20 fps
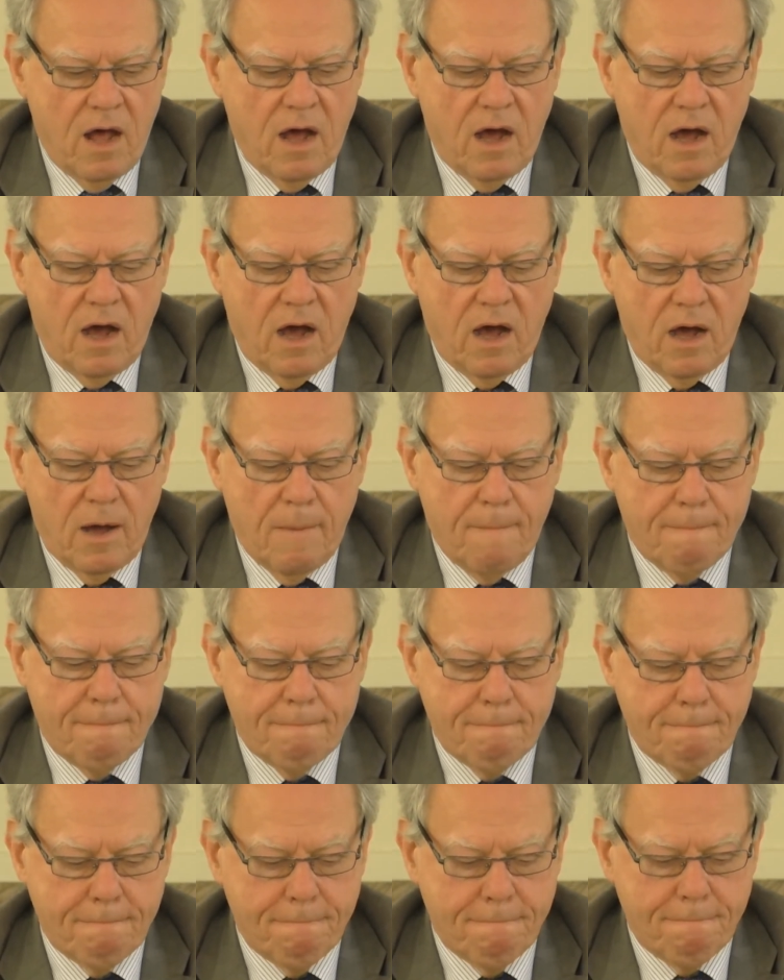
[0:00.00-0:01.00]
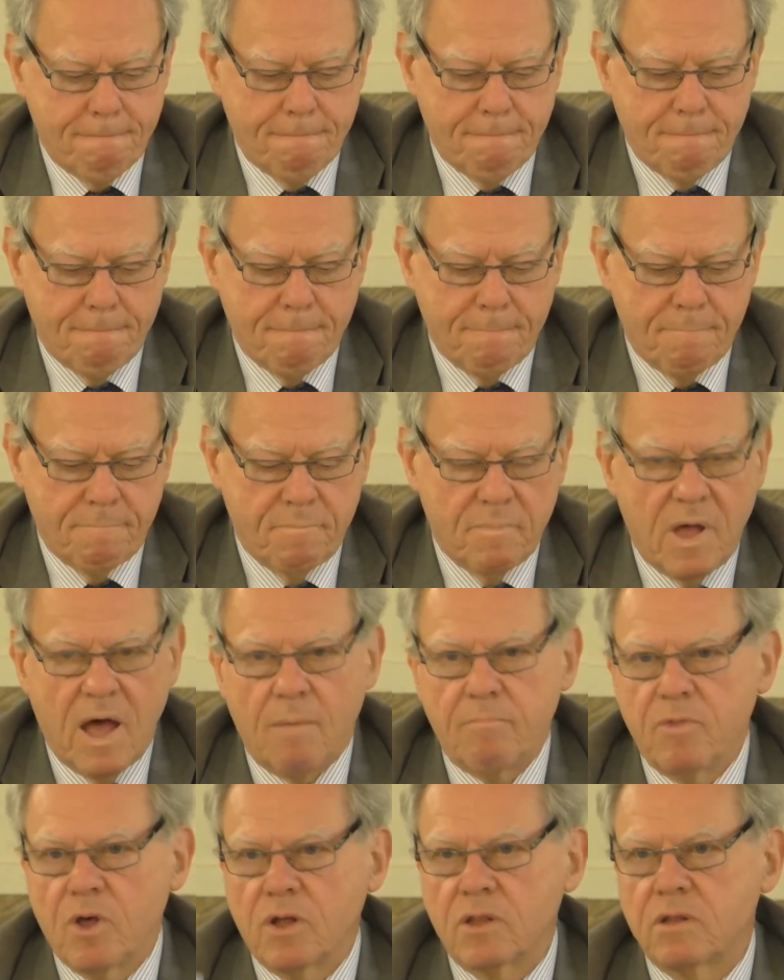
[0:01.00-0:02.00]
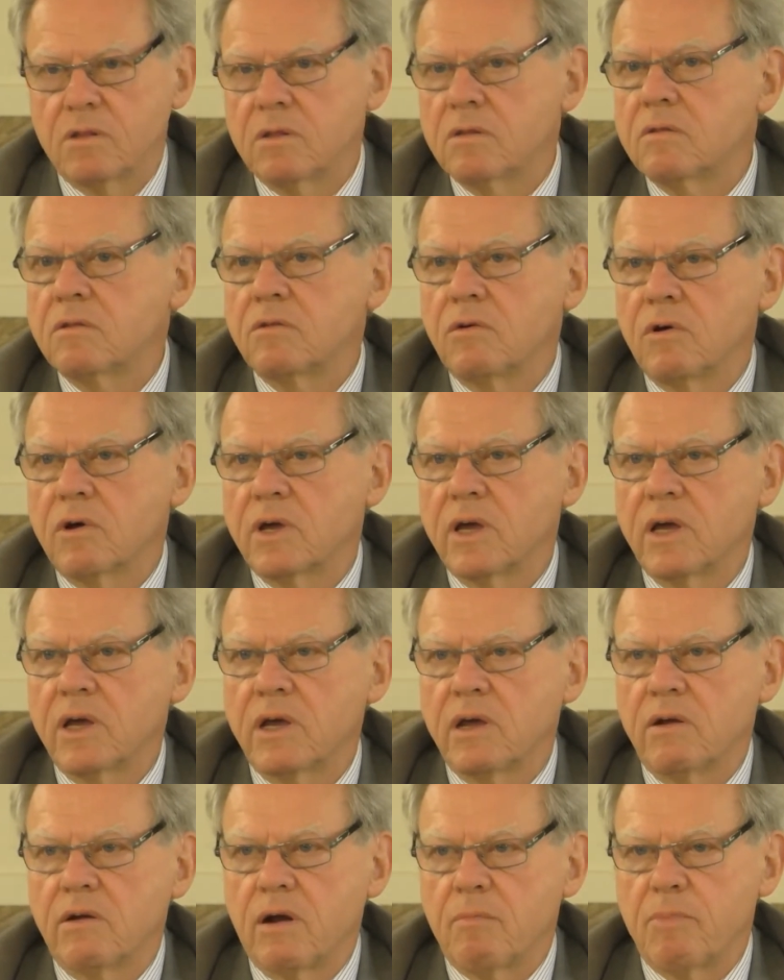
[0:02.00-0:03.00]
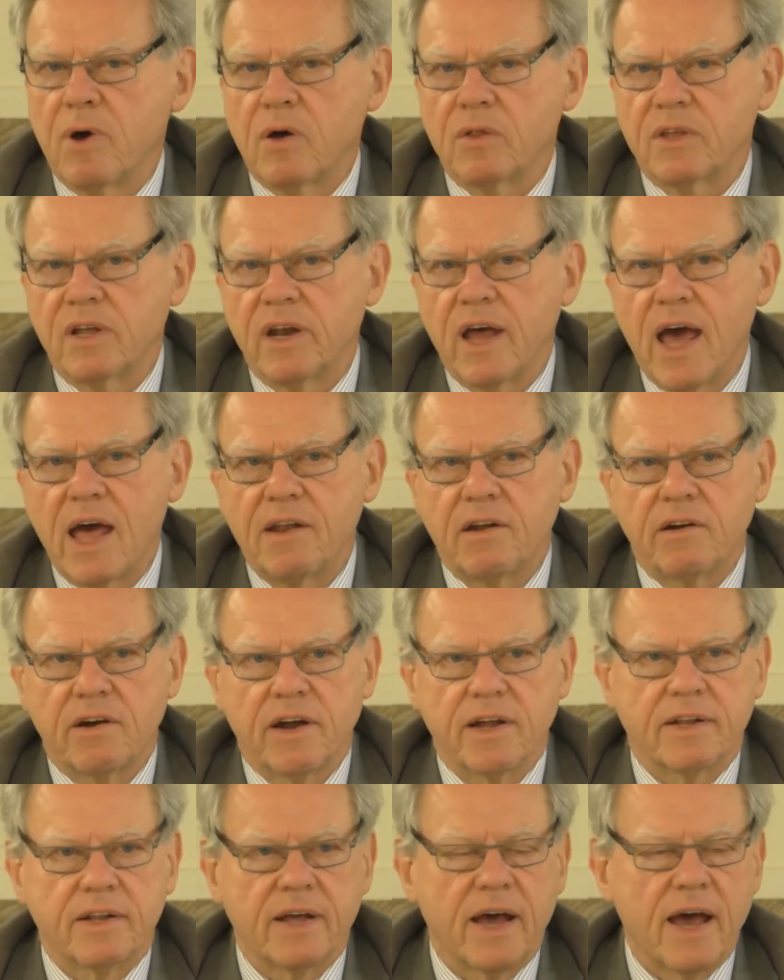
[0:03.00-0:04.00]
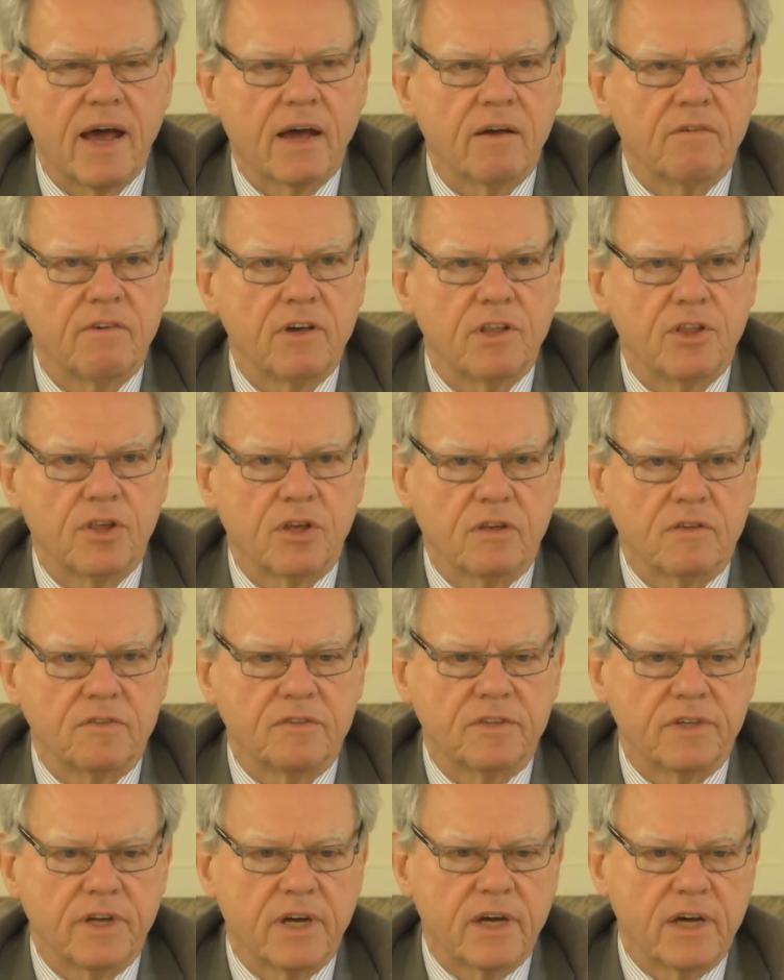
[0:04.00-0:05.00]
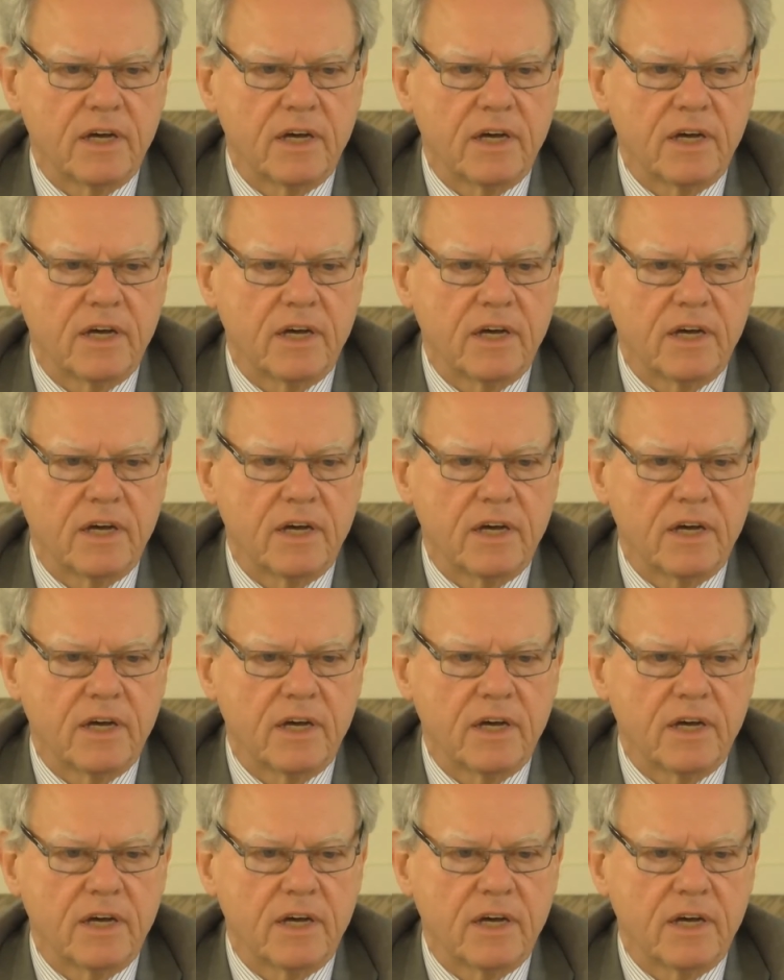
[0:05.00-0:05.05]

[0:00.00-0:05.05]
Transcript: I'm not talking here about another attack, which is